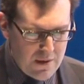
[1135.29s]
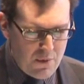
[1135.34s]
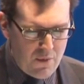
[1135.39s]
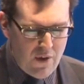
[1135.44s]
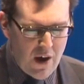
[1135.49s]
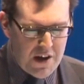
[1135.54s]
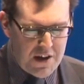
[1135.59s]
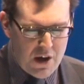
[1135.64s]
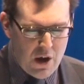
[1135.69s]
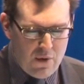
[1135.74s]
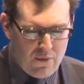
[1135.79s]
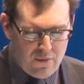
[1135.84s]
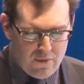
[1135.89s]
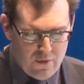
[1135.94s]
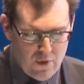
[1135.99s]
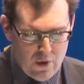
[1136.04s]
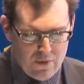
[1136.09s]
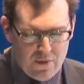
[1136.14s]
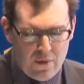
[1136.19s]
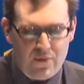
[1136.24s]
provide an
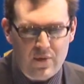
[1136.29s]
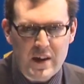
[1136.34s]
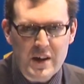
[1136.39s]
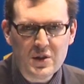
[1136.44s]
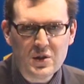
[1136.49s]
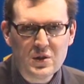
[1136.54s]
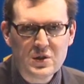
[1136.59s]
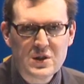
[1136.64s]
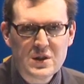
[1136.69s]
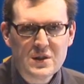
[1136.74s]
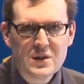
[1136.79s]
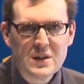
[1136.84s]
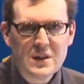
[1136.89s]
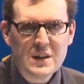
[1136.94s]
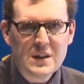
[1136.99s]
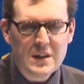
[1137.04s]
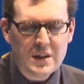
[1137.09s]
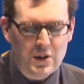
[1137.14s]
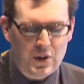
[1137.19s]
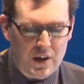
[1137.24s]
overview of the field,
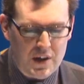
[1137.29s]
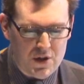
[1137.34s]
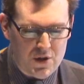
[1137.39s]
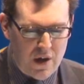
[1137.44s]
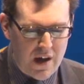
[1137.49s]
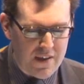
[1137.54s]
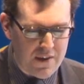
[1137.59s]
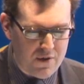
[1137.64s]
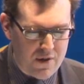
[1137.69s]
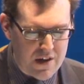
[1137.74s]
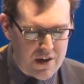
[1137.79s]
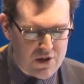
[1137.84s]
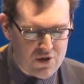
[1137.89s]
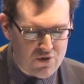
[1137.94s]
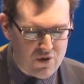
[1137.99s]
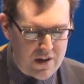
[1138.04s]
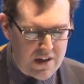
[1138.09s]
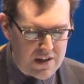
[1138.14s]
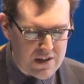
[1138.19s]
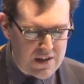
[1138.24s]
look into other
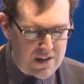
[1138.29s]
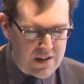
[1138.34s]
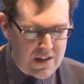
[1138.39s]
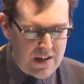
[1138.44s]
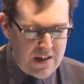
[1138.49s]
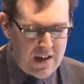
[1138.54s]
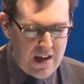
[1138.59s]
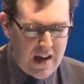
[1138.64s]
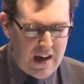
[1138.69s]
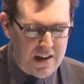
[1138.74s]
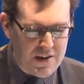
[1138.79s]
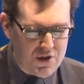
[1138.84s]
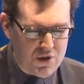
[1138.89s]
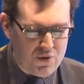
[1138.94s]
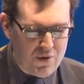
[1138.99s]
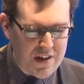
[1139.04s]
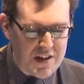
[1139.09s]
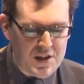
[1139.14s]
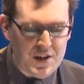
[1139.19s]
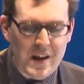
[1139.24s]
industries, and
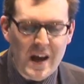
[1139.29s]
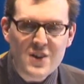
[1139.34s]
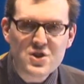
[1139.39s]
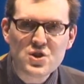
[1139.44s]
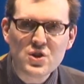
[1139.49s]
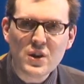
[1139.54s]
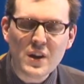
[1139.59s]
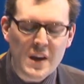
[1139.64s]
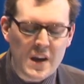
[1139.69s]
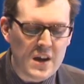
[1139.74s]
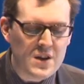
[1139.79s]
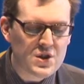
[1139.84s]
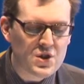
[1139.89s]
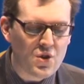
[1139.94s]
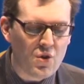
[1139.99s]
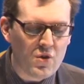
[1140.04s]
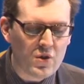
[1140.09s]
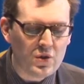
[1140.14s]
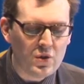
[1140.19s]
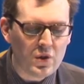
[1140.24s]
do international
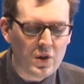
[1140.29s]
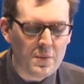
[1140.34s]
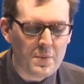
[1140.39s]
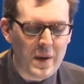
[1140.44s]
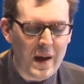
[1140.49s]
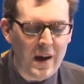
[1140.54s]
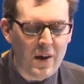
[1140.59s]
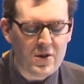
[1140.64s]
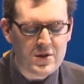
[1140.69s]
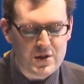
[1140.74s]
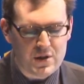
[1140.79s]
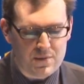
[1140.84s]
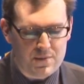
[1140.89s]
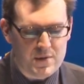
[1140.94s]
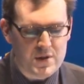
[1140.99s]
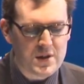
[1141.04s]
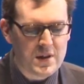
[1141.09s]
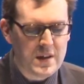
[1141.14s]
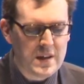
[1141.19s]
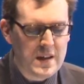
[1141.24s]
historical
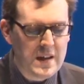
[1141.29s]
comparisons.